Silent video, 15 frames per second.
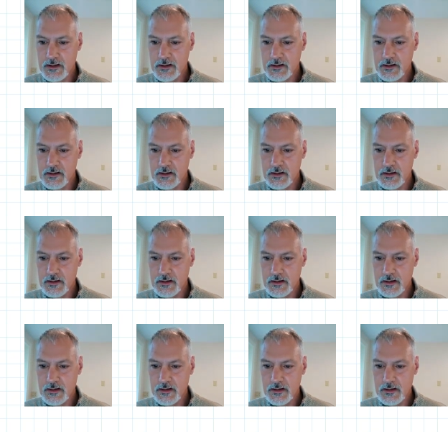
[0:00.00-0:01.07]

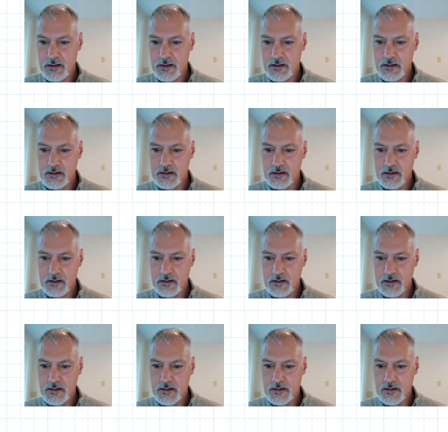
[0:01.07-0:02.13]

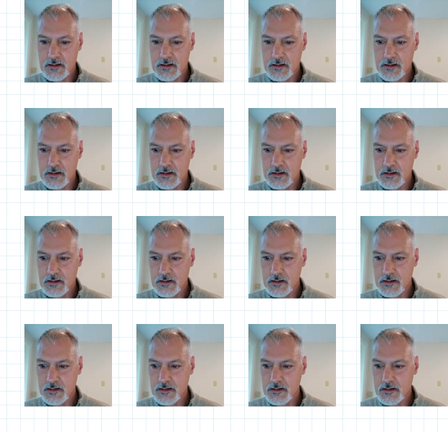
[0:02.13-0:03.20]

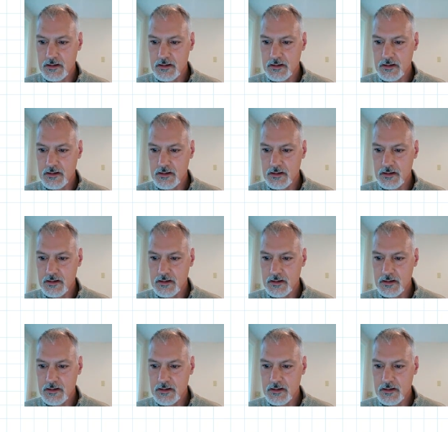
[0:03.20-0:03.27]
[no speech]